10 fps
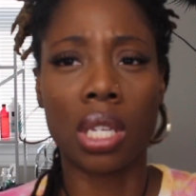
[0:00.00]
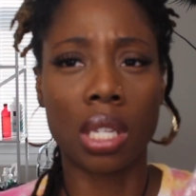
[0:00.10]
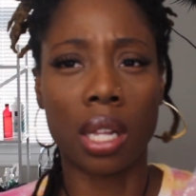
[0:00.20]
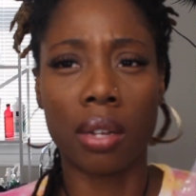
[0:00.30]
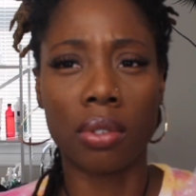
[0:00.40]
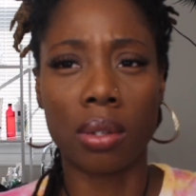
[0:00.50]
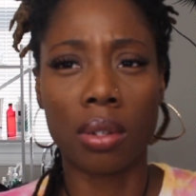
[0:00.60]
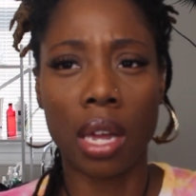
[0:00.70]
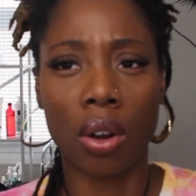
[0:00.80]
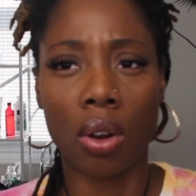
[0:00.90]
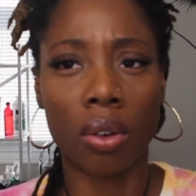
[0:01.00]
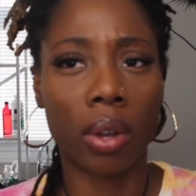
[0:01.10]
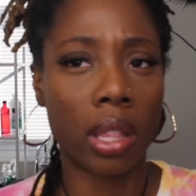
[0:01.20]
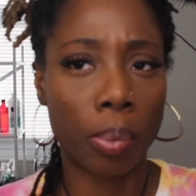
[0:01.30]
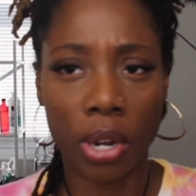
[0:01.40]
these gloves at
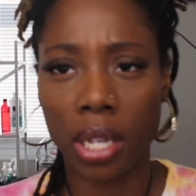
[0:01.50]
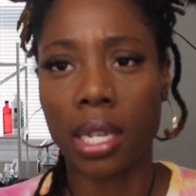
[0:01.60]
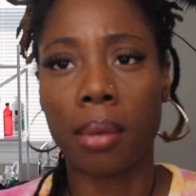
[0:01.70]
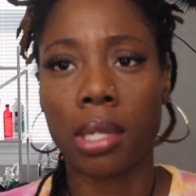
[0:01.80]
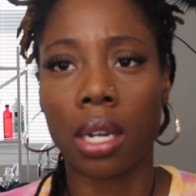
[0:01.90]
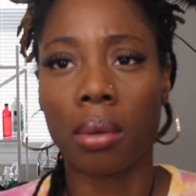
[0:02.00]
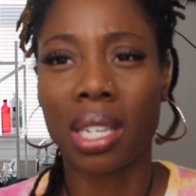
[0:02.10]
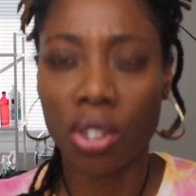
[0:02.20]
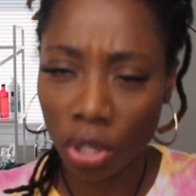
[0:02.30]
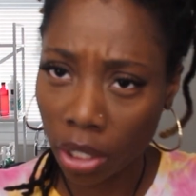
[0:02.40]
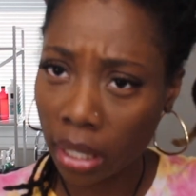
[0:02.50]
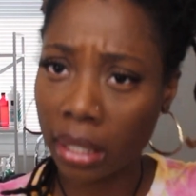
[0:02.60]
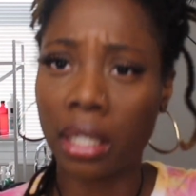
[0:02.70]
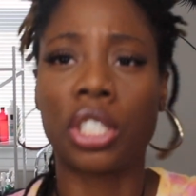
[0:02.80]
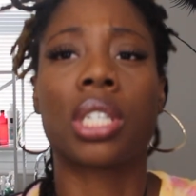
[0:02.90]
all in the pre-exam setup because you're
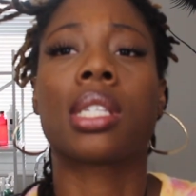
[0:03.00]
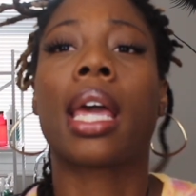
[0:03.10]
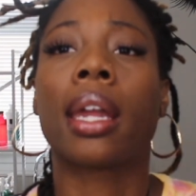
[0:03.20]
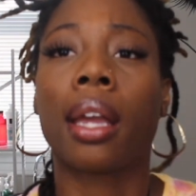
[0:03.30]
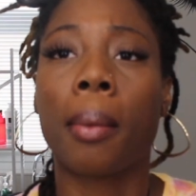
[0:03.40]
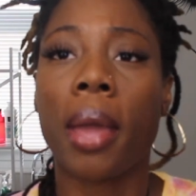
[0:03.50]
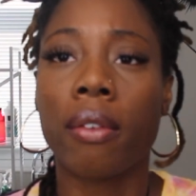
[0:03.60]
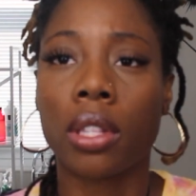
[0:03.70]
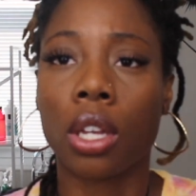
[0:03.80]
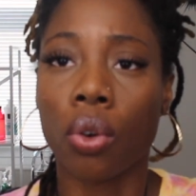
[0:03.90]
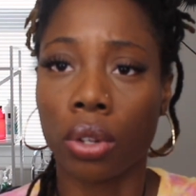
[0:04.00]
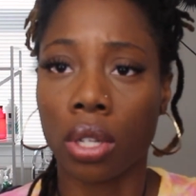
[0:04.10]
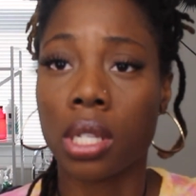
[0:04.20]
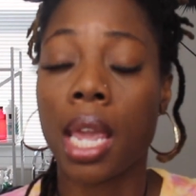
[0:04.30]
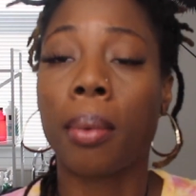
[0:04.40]
literally just setting up everything on
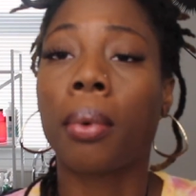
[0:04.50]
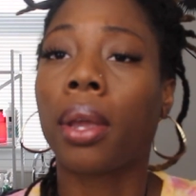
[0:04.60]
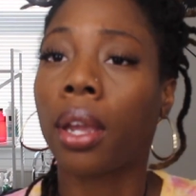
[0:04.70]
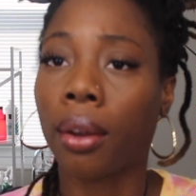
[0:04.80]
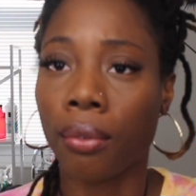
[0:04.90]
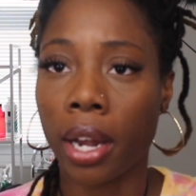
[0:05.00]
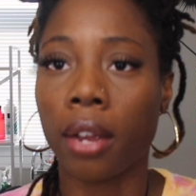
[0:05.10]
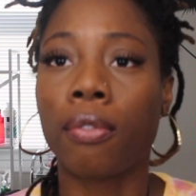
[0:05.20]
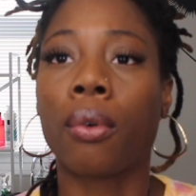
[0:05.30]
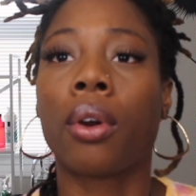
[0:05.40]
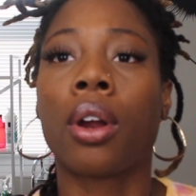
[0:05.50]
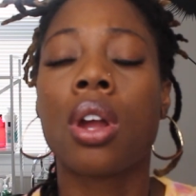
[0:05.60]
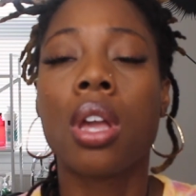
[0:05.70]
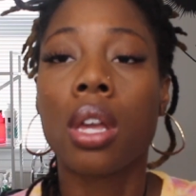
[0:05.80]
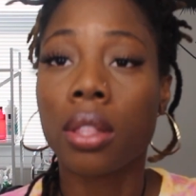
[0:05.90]
the table and getting ready for
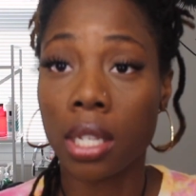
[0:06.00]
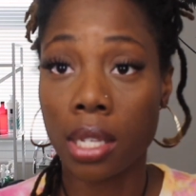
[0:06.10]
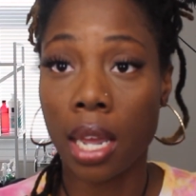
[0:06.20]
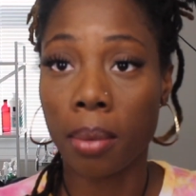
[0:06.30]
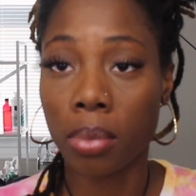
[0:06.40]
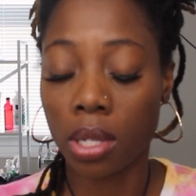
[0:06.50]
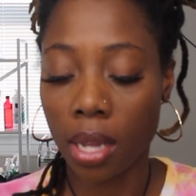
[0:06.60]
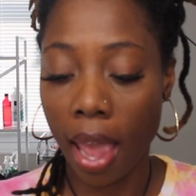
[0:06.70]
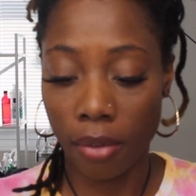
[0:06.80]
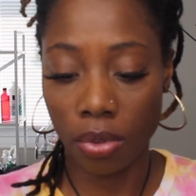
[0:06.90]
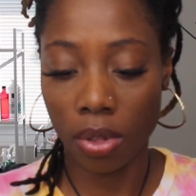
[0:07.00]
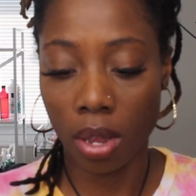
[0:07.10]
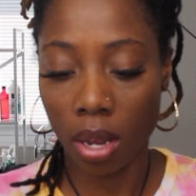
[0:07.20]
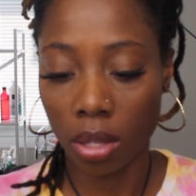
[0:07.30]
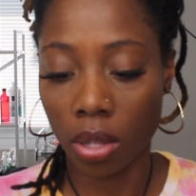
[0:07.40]
the steps after
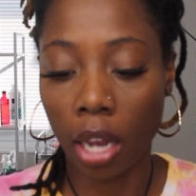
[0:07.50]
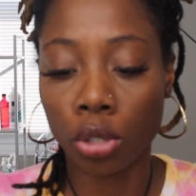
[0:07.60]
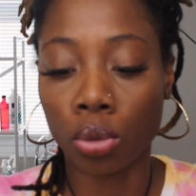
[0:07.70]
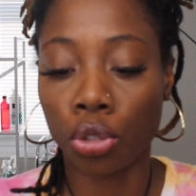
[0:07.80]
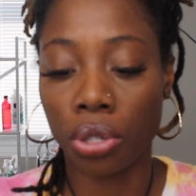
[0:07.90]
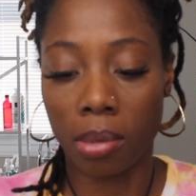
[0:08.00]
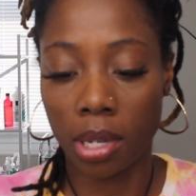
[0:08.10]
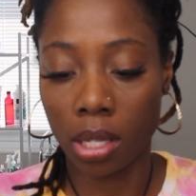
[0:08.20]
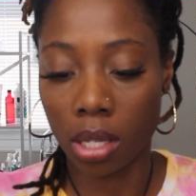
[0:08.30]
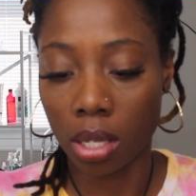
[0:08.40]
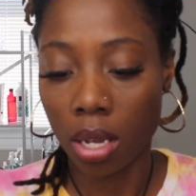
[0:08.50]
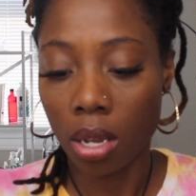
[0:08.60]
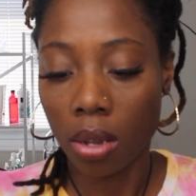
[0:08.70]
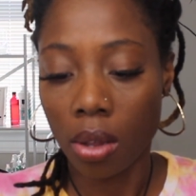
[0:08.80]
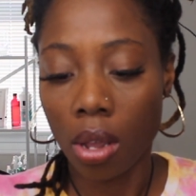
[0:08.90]
that, the actual treatments.
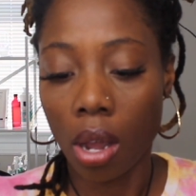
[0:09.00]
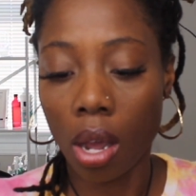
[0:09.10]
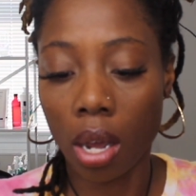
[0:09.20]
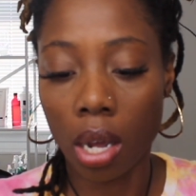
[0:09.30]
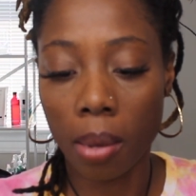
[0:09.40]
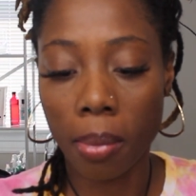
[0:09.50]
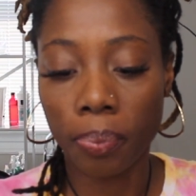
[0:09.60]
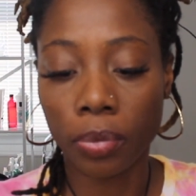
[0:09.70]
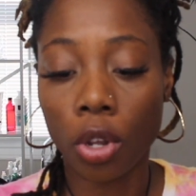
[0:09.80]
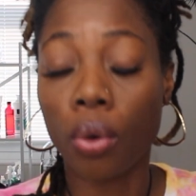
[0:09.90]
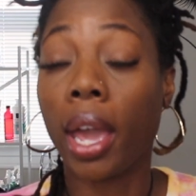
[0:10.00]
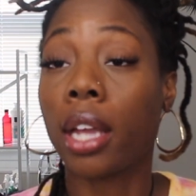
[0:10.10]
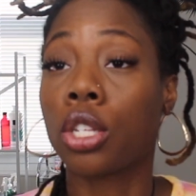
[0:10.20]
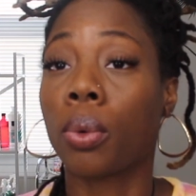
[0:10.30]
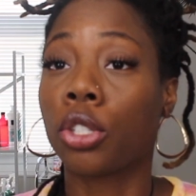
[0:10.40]

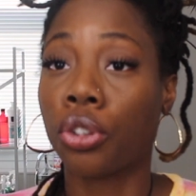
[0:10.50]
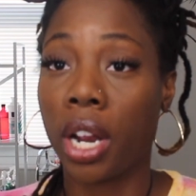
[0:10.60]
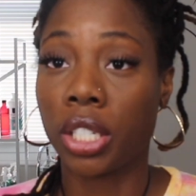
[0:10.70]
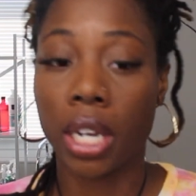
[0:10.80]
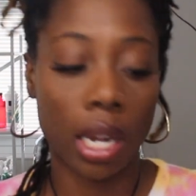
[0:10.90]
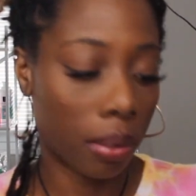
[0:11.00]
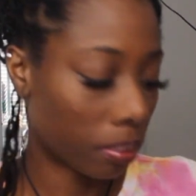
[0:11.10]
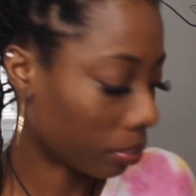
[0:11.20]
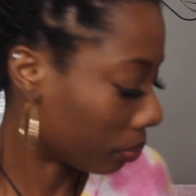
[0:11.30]
Okay, so a trash can.